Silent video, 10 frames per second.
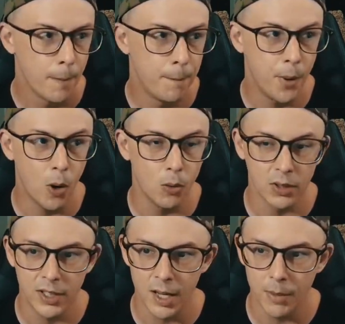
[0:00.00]
boat
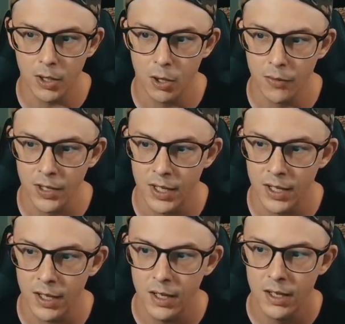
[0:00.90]
gimmick over
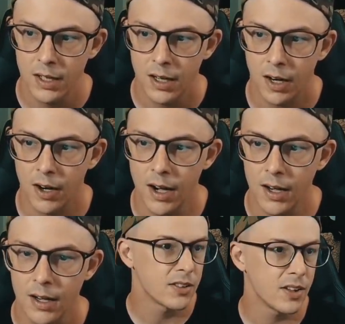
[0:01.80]
here. All right,
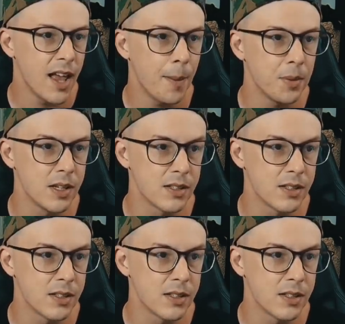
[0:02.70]
slappies